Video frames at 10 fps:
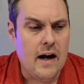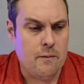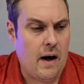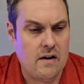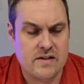
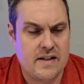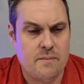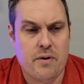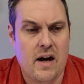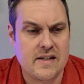And while I was in
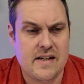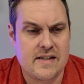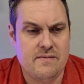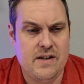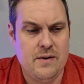the
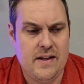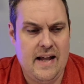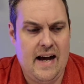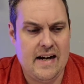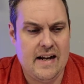process of doing
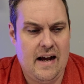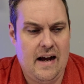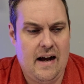that,